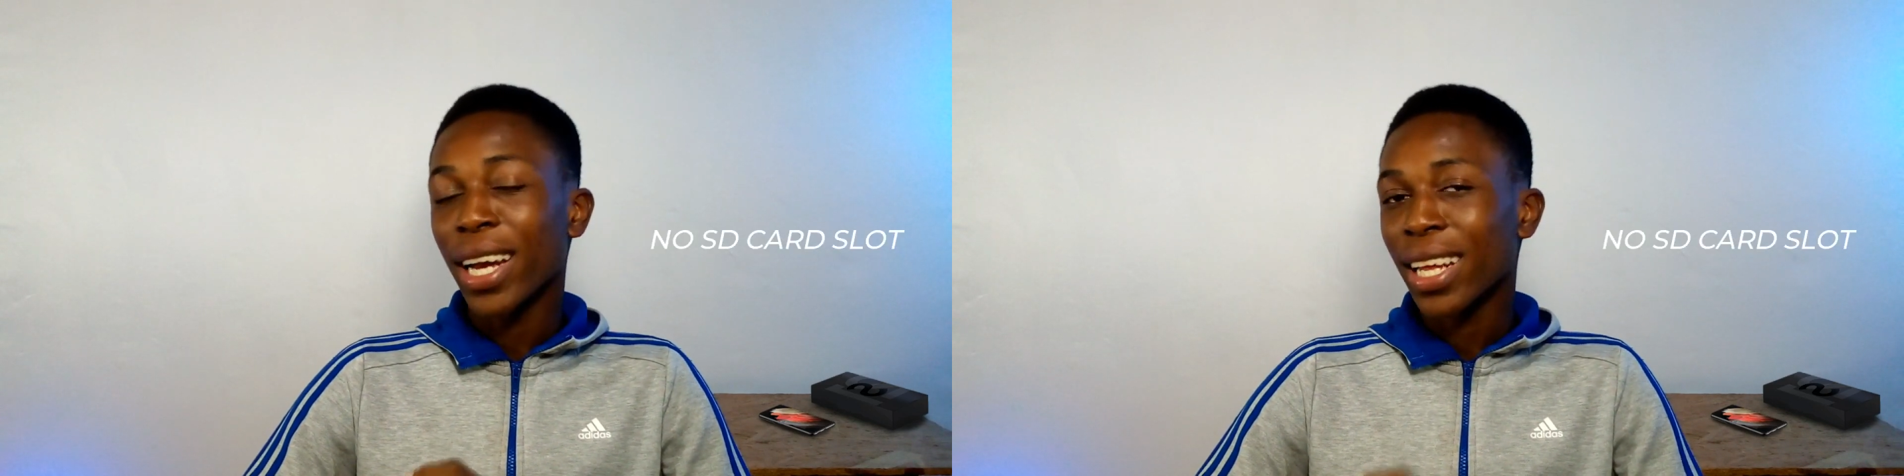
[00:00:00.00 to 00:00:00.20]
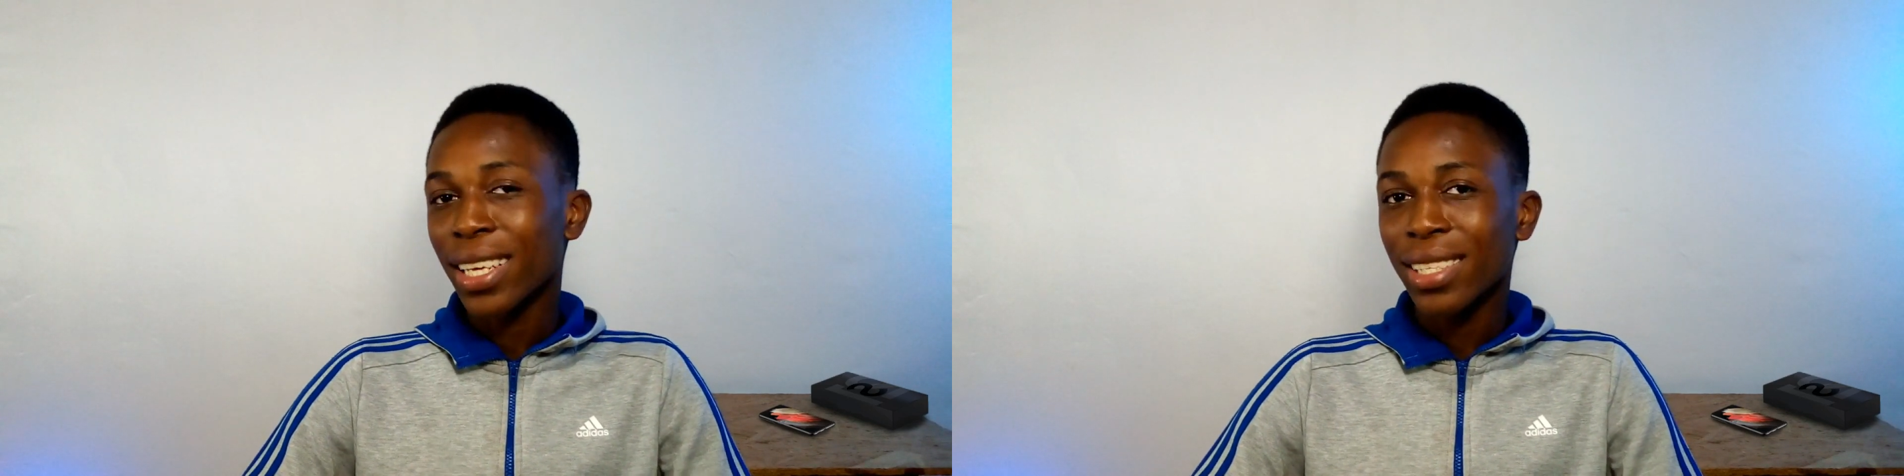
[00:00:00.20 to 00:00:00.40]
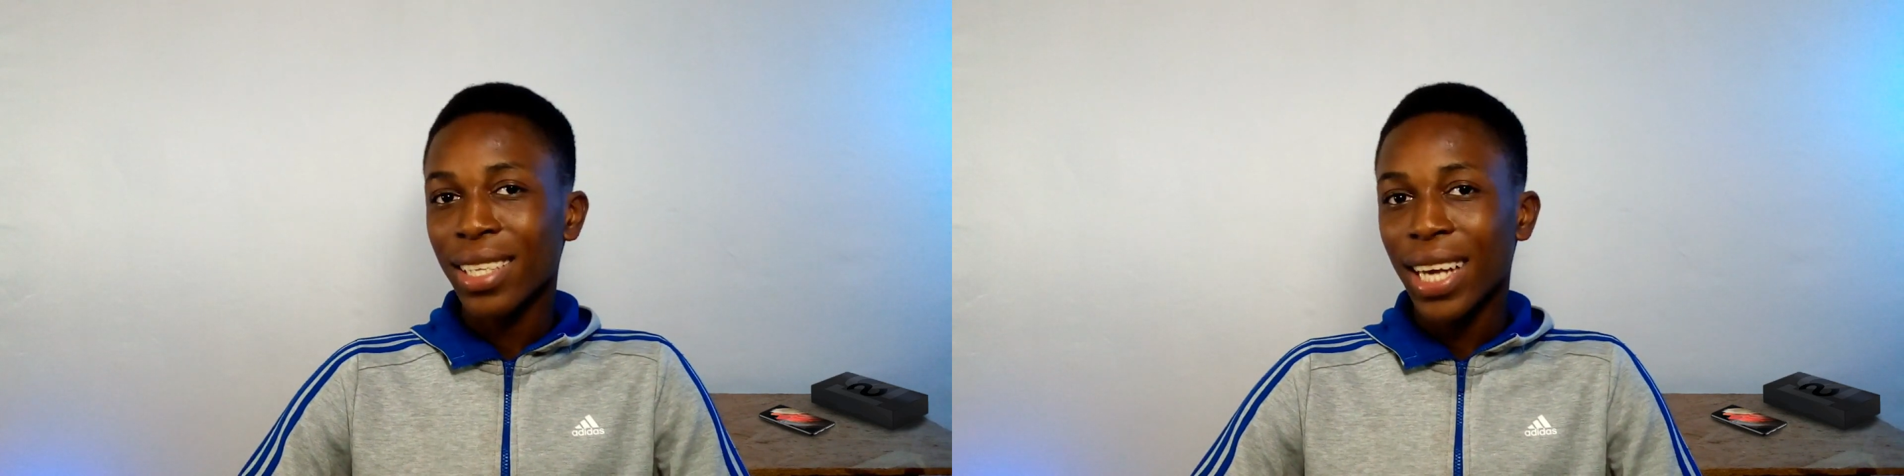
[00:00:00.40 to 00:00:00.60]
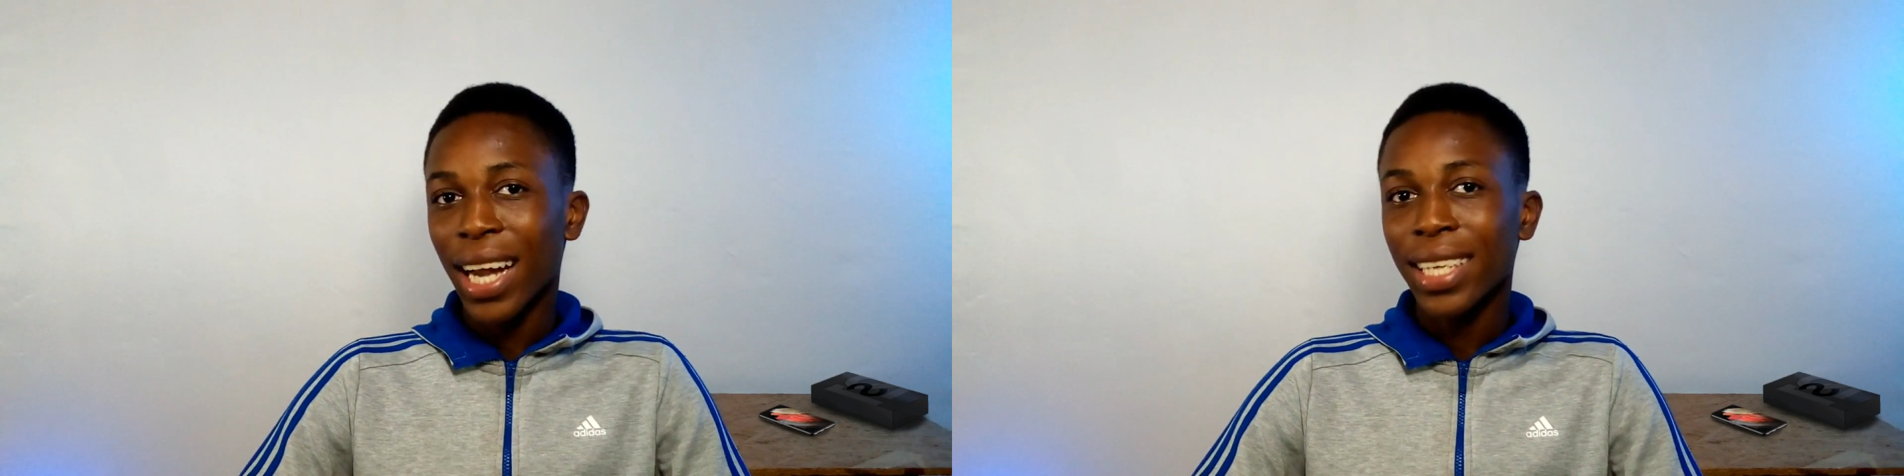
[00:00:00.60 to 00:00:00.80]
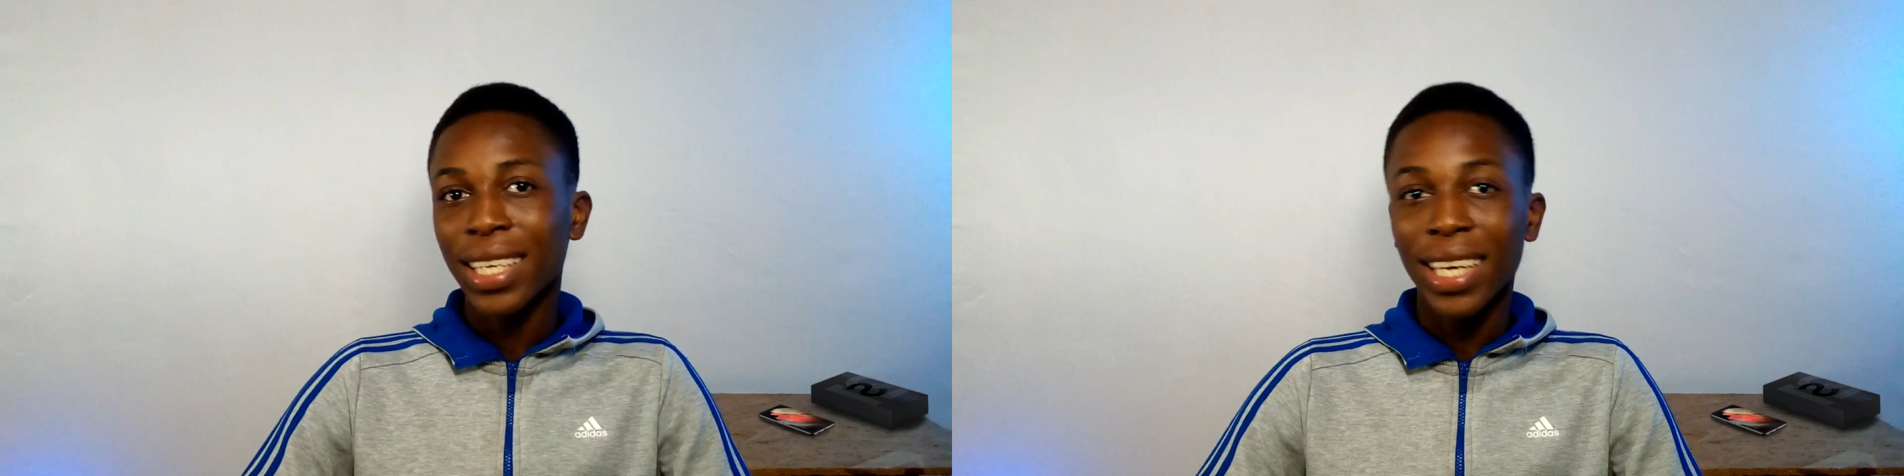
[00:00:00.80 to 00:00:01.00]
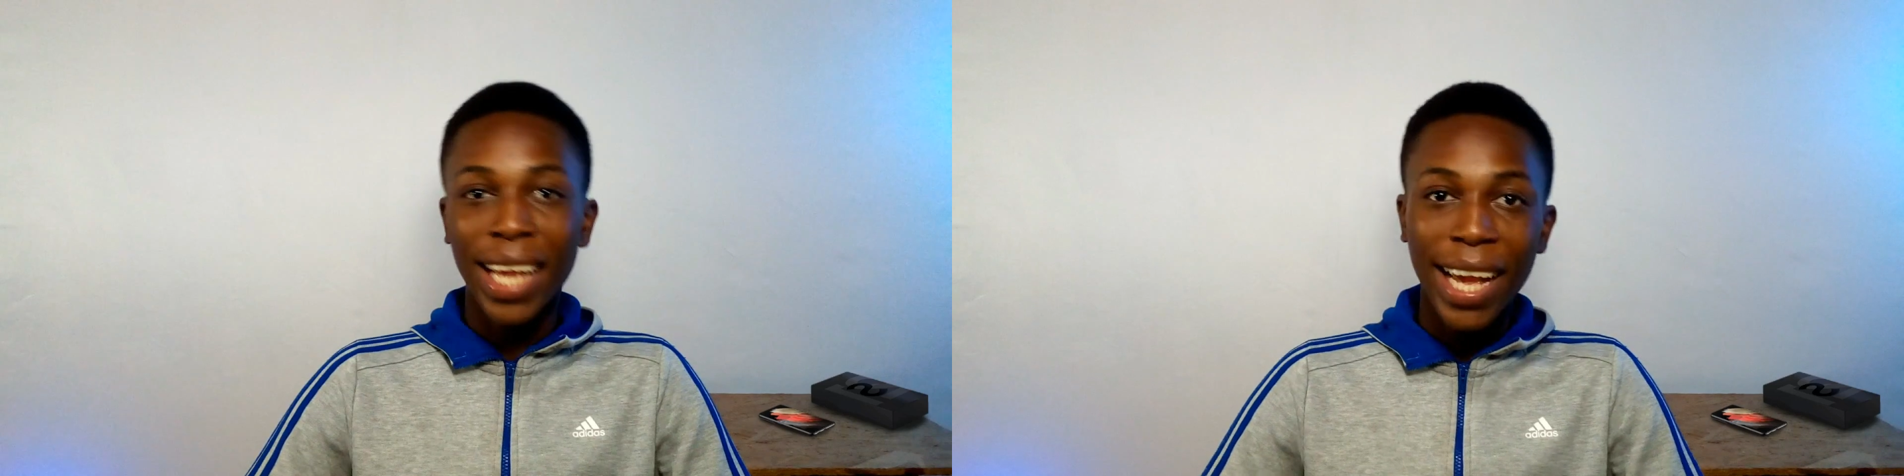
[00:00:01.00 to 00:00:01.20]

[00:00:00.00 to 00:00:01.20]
an SD card in